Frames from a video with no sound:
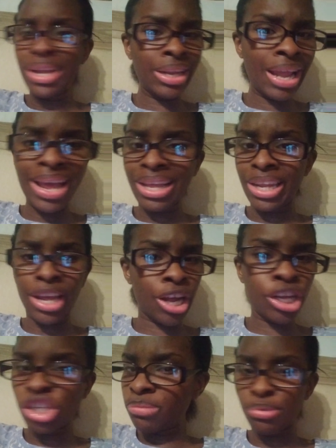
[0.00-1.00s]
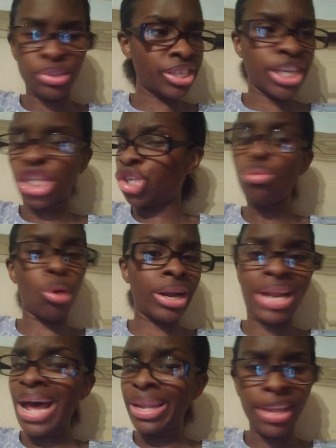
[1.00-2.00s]
than likely, 100% you are
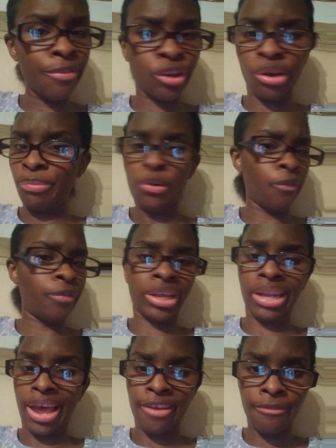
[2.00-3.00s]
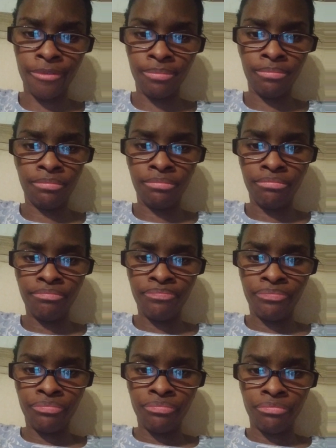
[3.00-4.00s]
not living a perfect life.
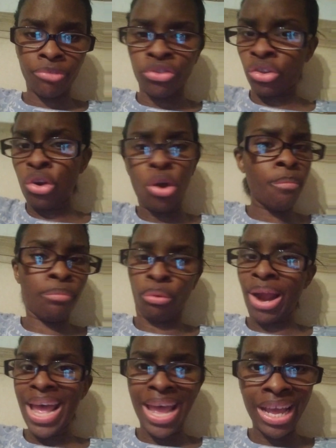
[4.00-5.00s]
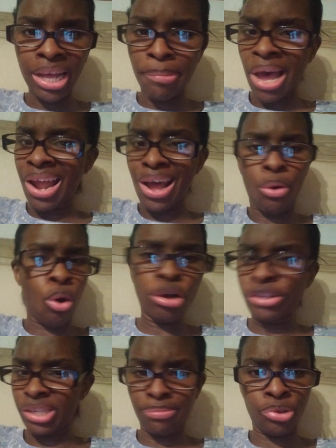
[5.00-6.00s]
So don't brag about how
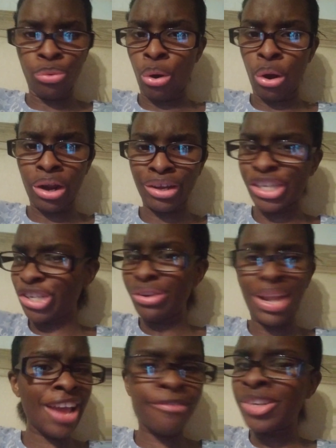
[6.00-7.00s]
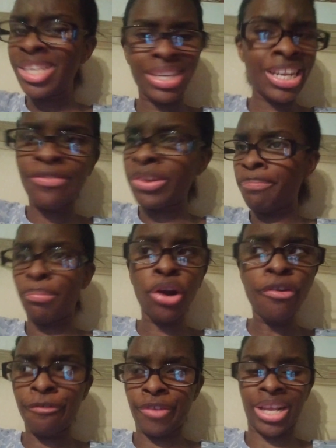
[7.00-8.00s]
awesome you are because your life ain't even
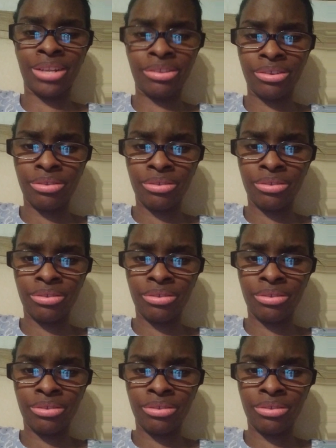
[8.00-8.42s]
perfect.